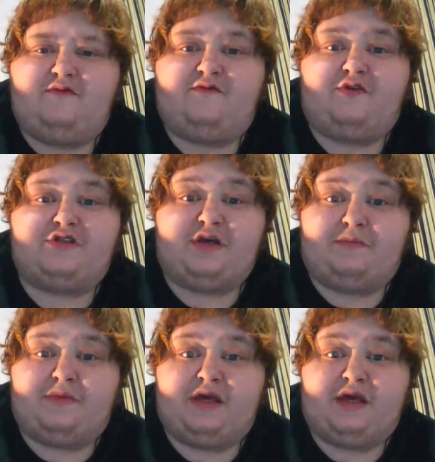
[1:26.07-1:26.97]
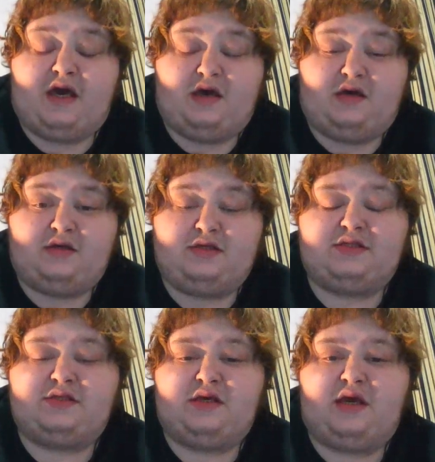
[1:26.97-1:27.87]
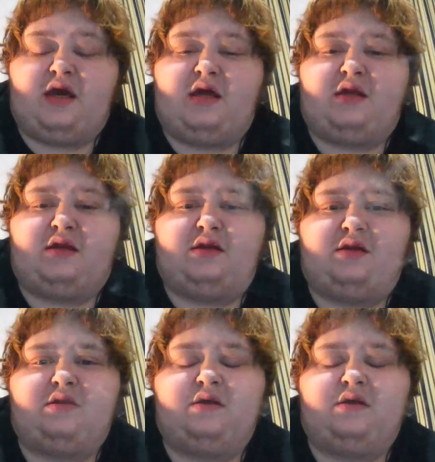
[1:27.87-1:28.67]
for something else. And